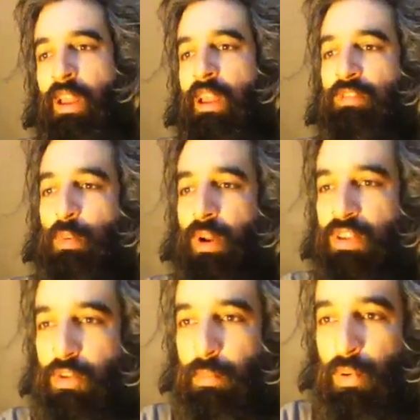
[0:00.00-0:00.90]
If you want to
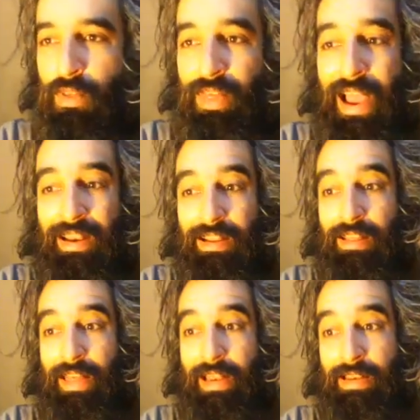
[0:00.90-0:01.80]
support that
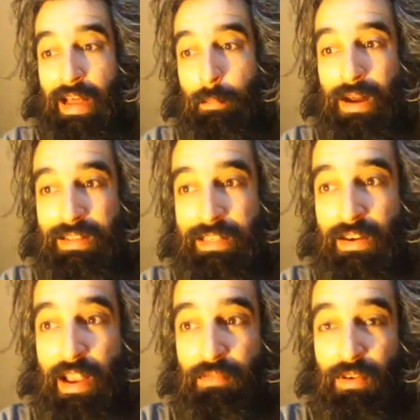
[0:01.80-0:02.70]
that
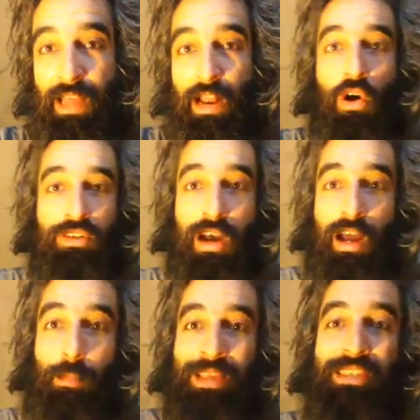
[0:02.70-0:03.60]
non-monetary effort that
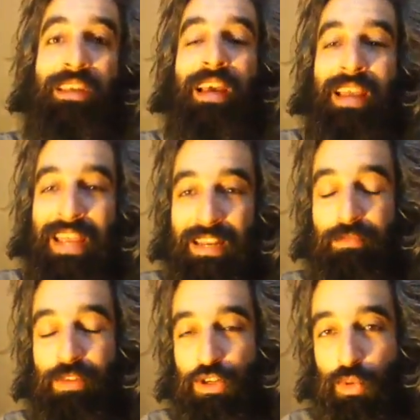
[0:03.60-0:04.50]
autonomous
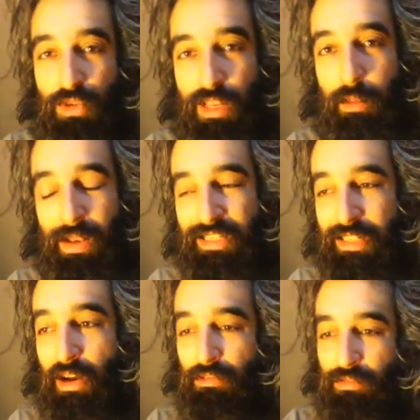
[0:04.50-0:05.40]
individuals like
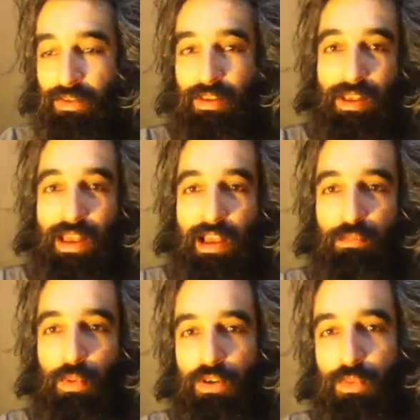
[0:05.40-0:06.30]
myself have
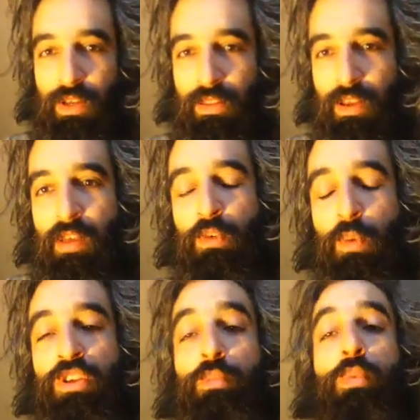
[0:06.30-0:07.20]
worked with, if you
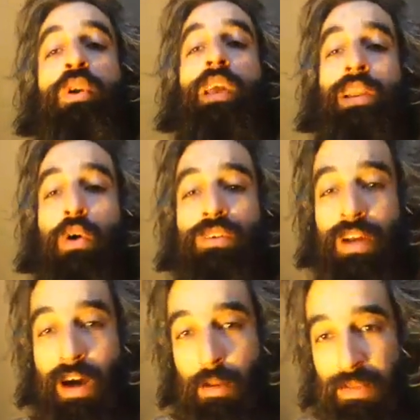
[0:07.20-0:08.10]
want to support an
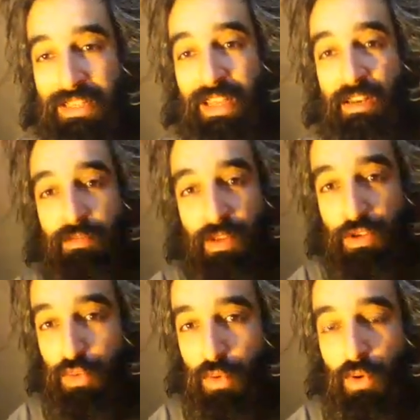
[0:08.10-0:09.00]
autonomous
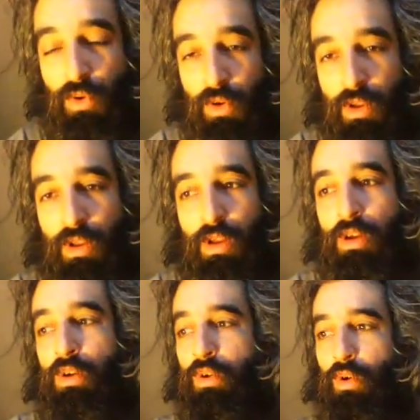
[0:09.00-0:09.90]
individual
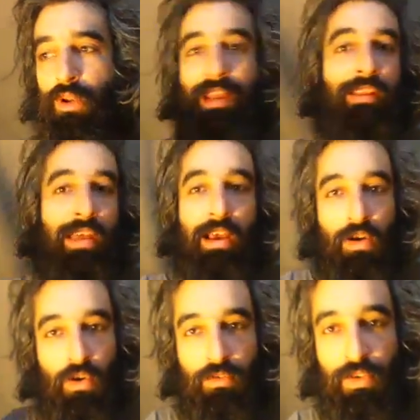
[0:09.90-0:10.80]
who created that
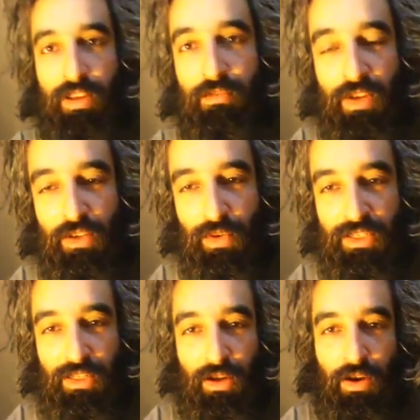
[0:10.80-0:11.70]
whole fucking victory
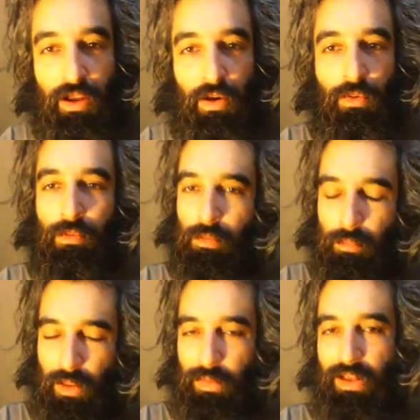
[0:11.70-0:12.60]
scenario,
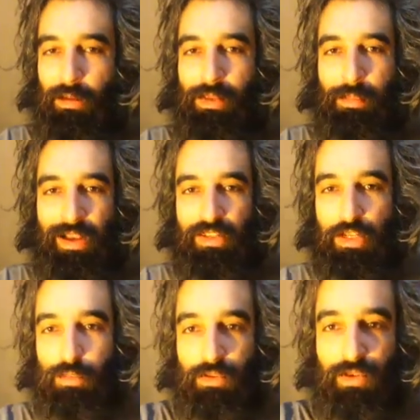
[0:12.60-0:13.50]
PayPal.me
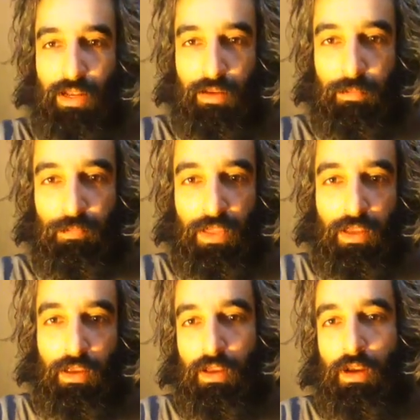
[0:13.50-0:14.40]
backslash BrotherDank.
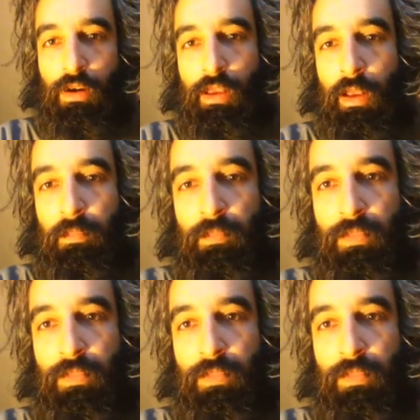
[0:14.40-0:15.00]
Okay,